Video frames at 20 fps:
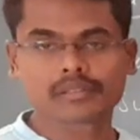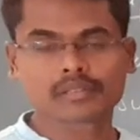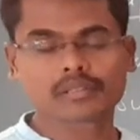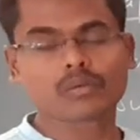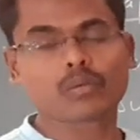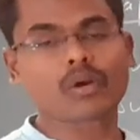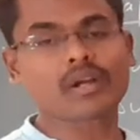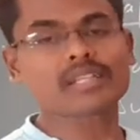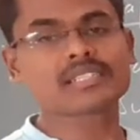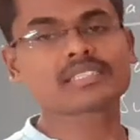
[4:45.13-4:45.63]
So
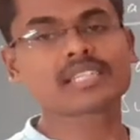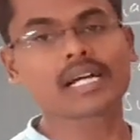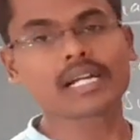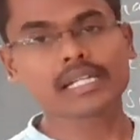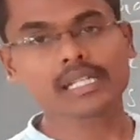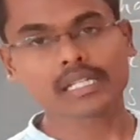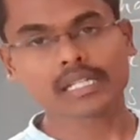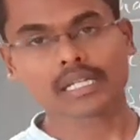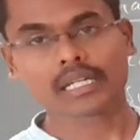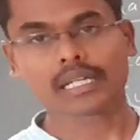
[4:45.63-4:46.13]
what is
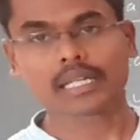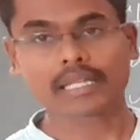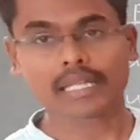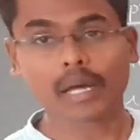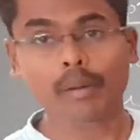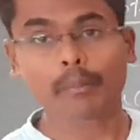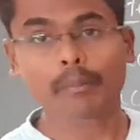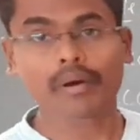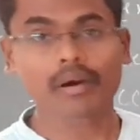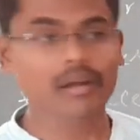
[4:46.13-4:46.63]
that
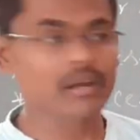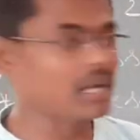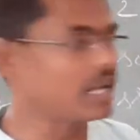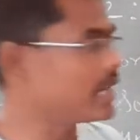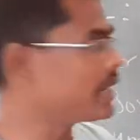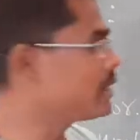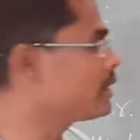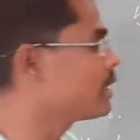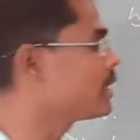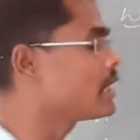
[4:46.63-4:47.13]
number
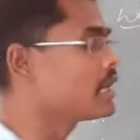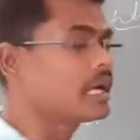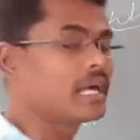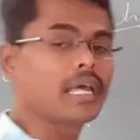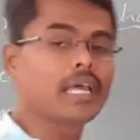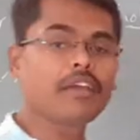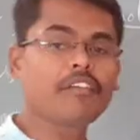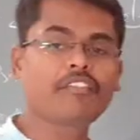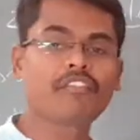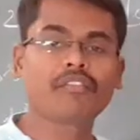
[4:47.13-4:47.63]
line?
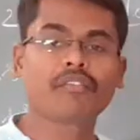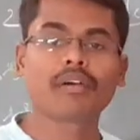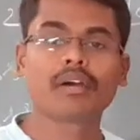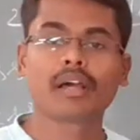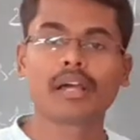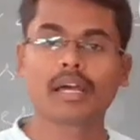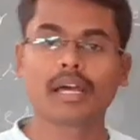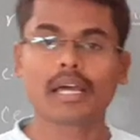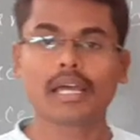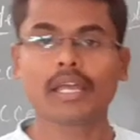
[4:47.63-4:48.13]
If
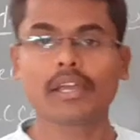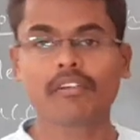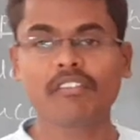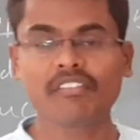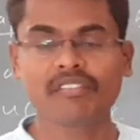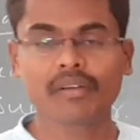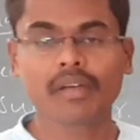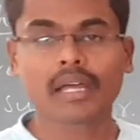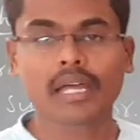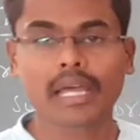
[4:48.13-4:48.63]

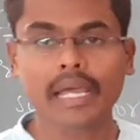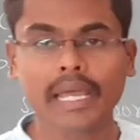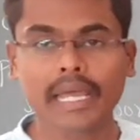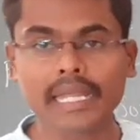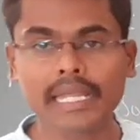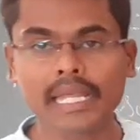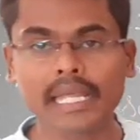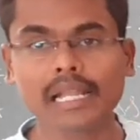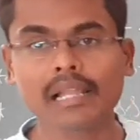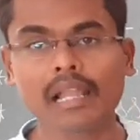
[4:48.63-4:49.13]

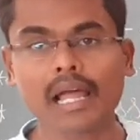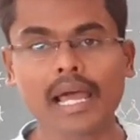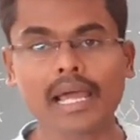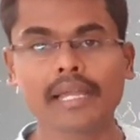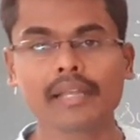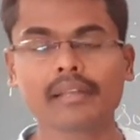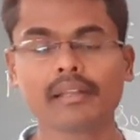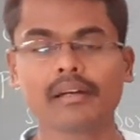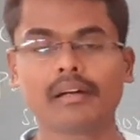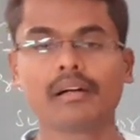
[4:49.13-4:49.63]
any
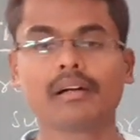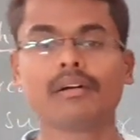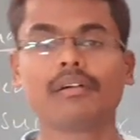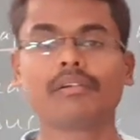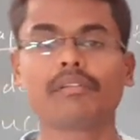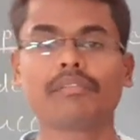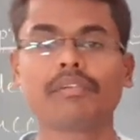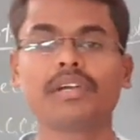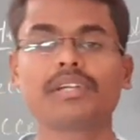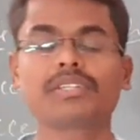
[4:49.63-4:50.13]
line
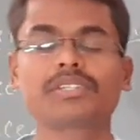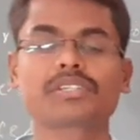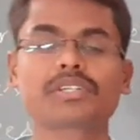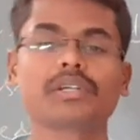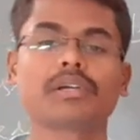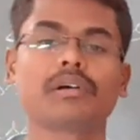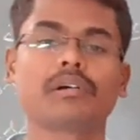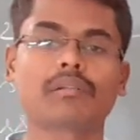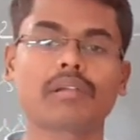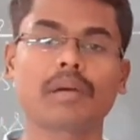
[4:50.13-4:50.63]

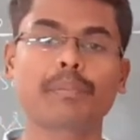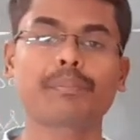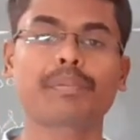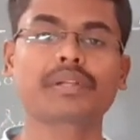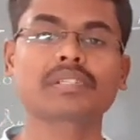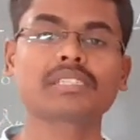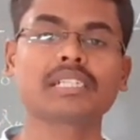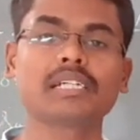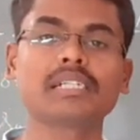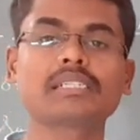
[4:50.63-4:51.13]
which
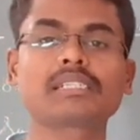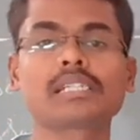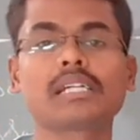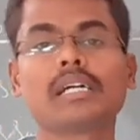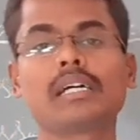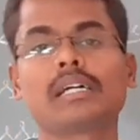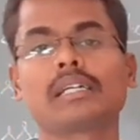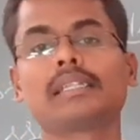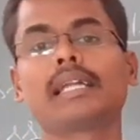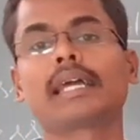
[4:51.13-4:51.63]
represents
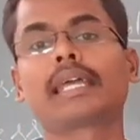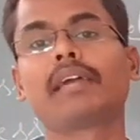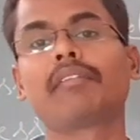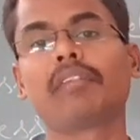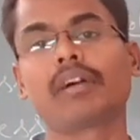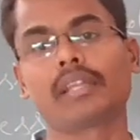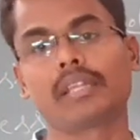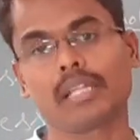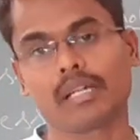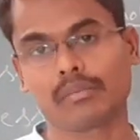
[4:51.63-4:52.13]
the
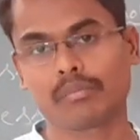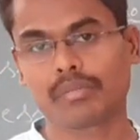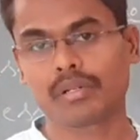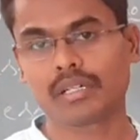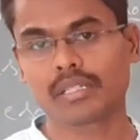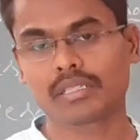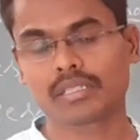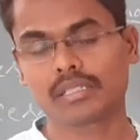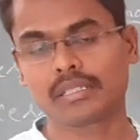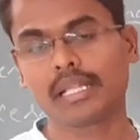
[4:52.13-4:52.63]
given
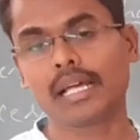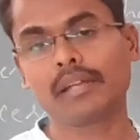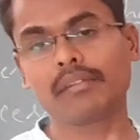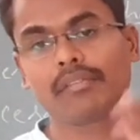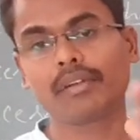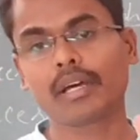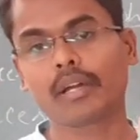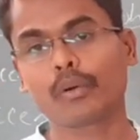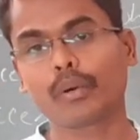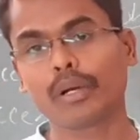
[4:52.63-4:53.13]
numbers, then
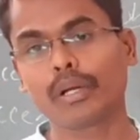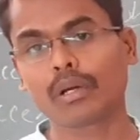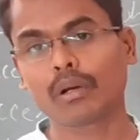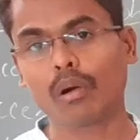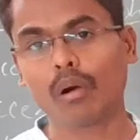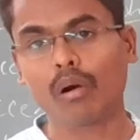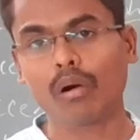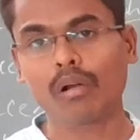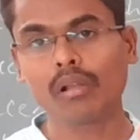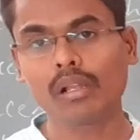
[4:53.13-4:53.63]
we are going to
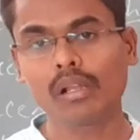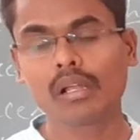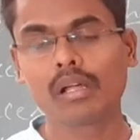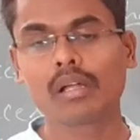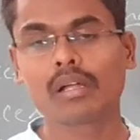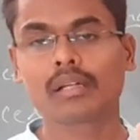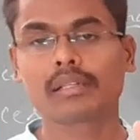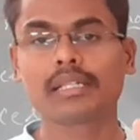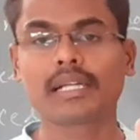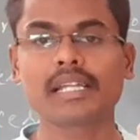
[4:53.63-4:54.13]

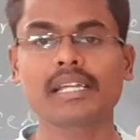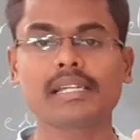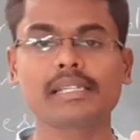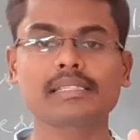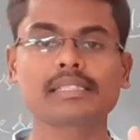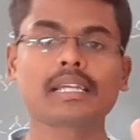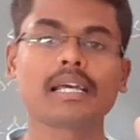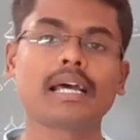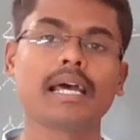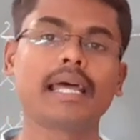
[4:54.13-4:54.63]
call that
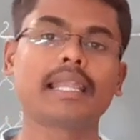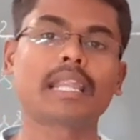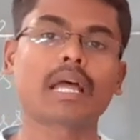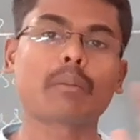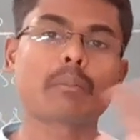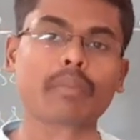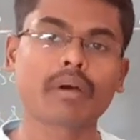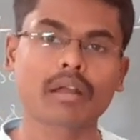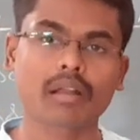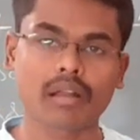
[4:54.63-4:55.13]
is a
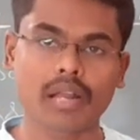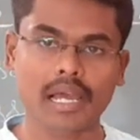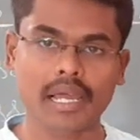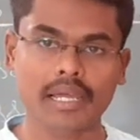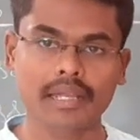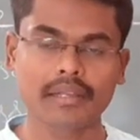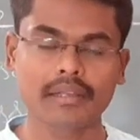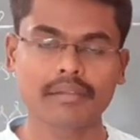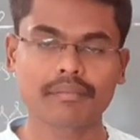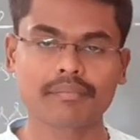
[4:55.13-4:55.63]
number
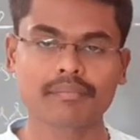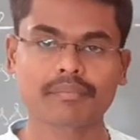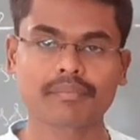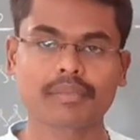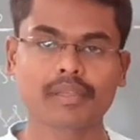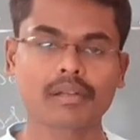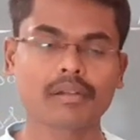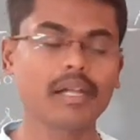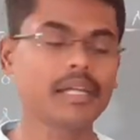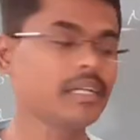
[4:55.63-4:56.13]
line,
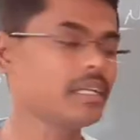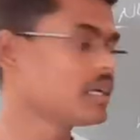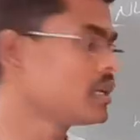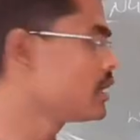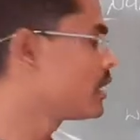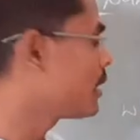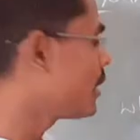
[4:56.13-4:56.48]
right?